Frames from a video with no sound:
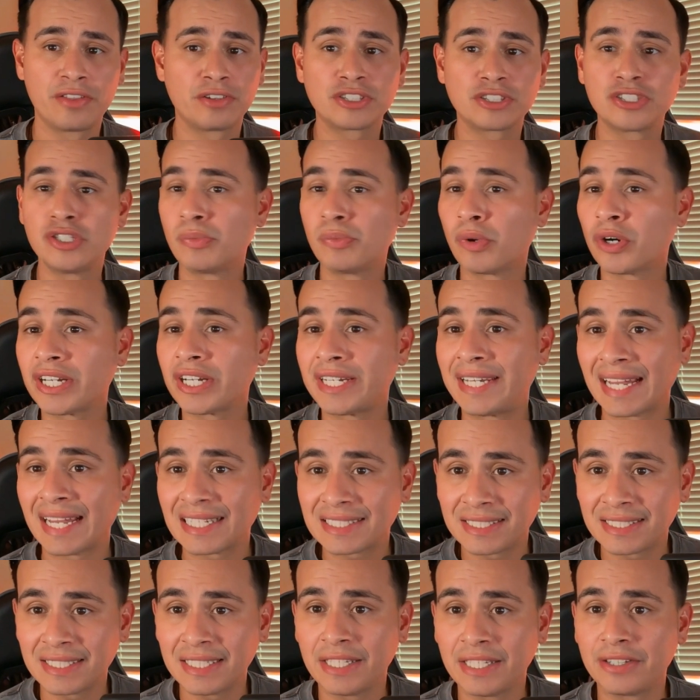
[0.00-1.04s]
no more
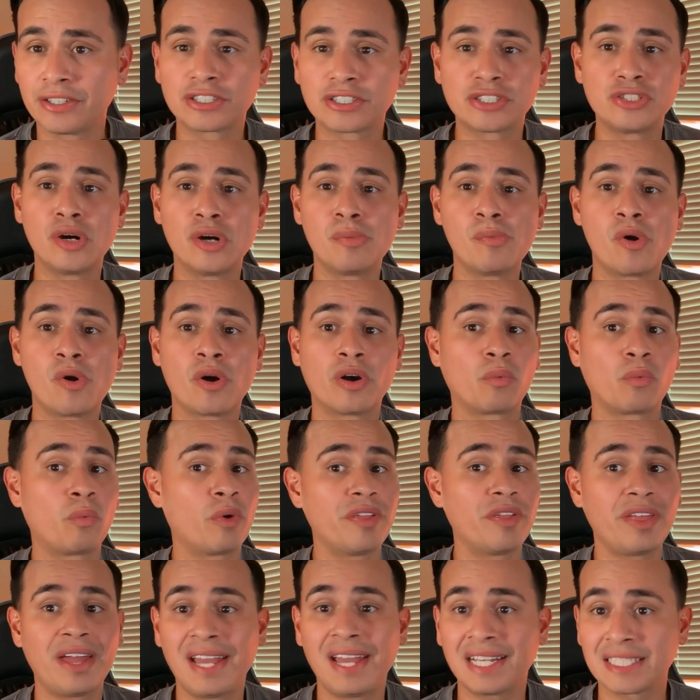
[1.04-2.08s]
guessing. There's no more where
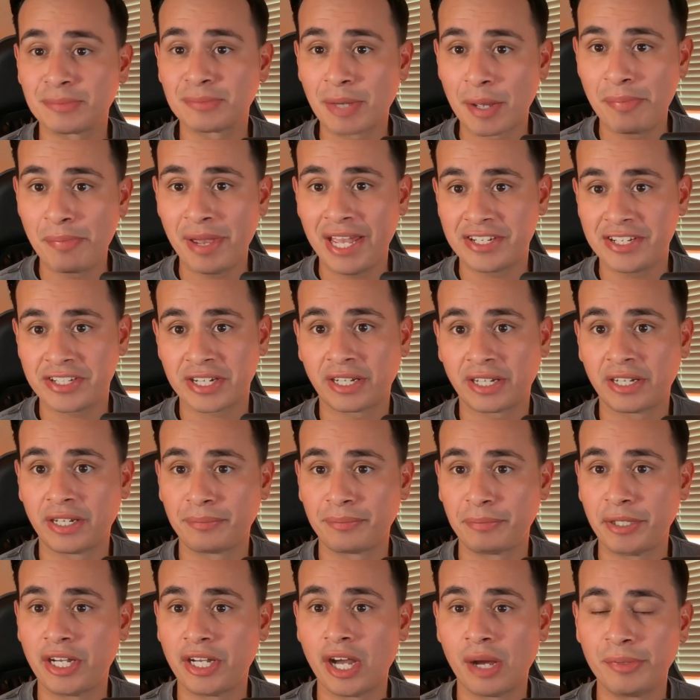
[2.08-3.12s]
the heck's my paycheck going to
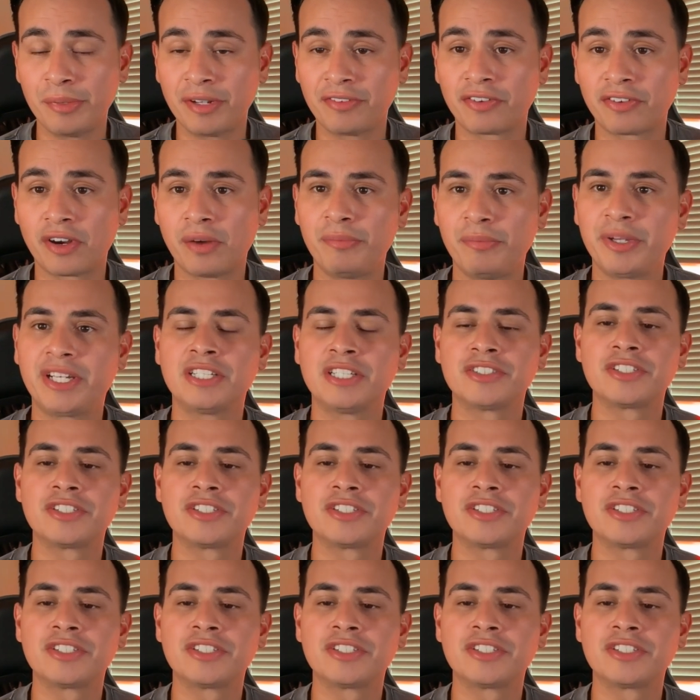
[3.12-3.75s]
be coming from, because